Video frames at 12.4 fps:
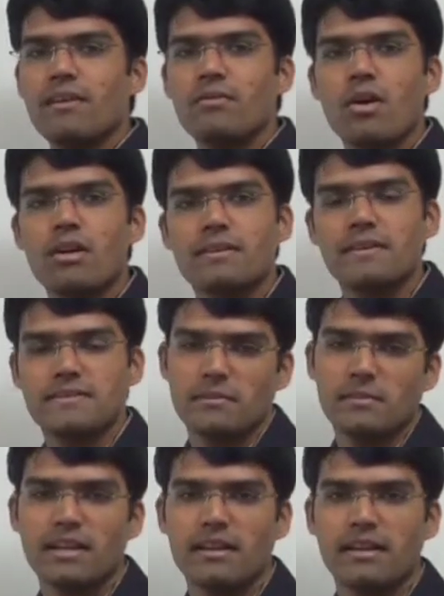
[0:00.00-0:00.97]
we have got
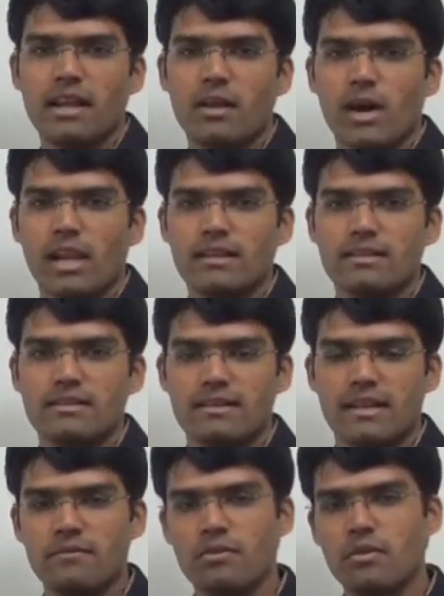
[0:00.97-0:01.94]
dissimilar
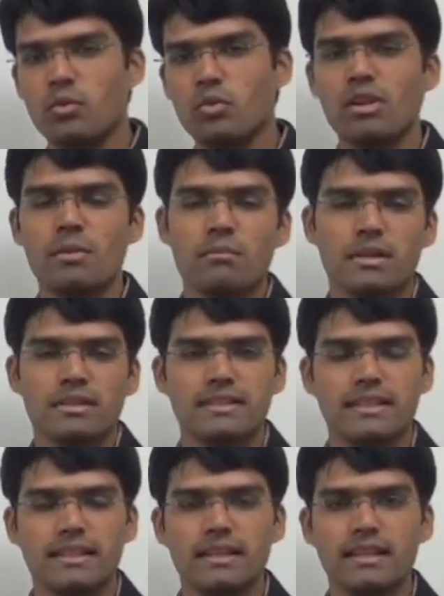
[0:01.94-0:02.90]
inequalities, and from rule
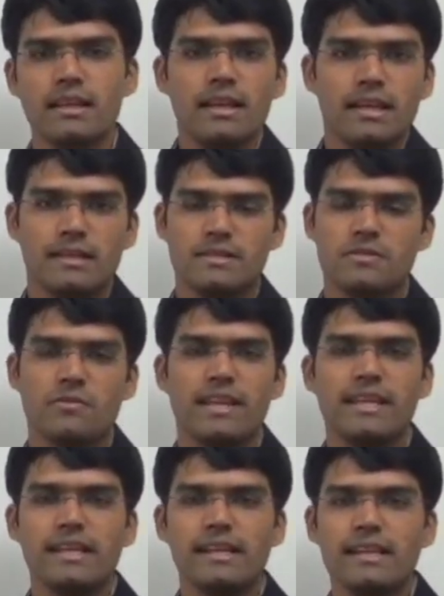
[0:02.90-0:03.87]
number 3 it is
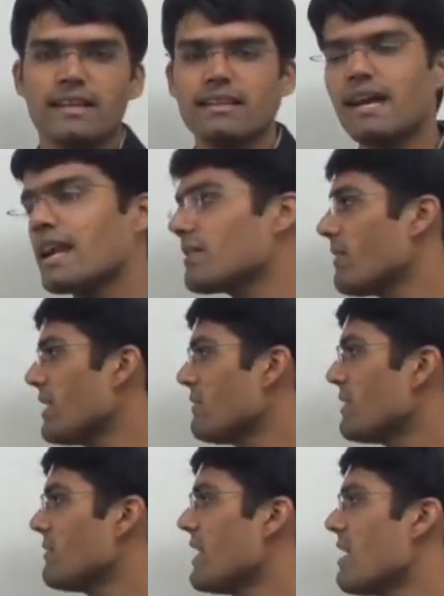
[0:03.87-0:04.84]
very clear that
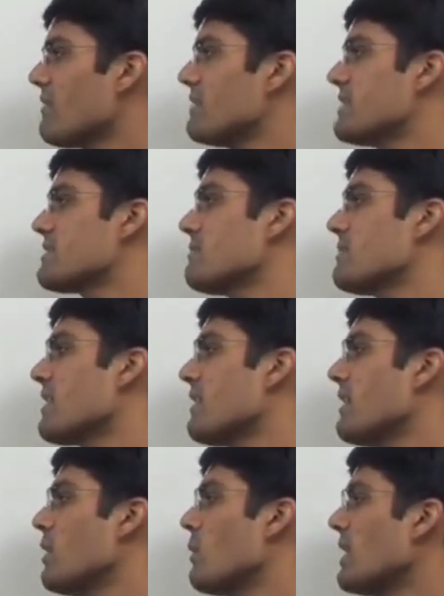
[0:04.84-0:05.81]
whenever we have dissimilar
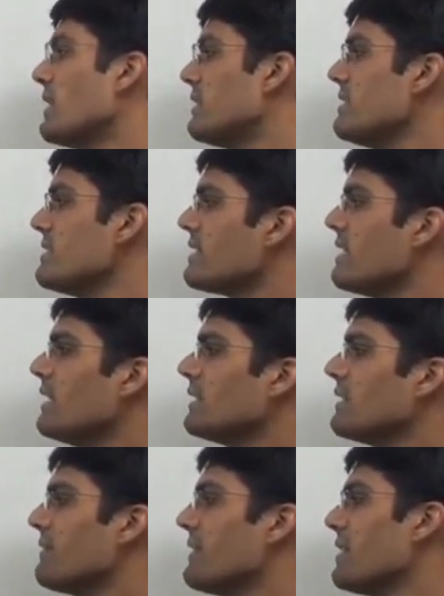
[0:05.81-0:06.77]
inequalities,
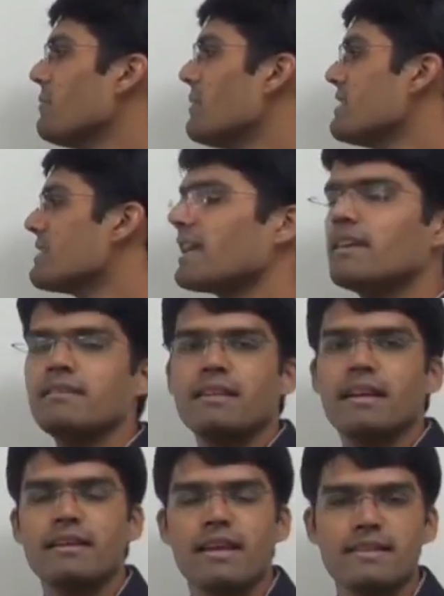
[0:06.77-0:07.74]
the variables N
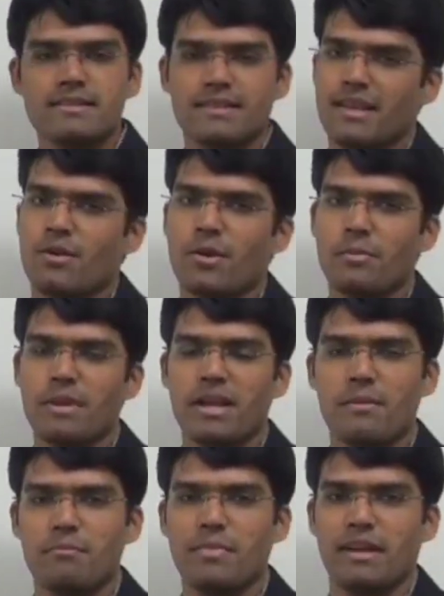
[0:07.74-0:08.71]
and S cannot be
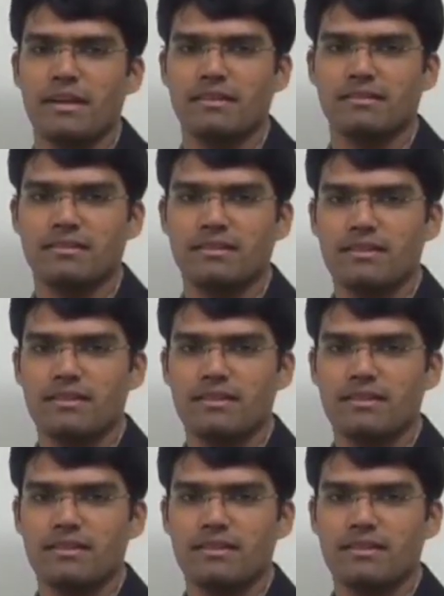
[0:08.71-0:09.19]
compared.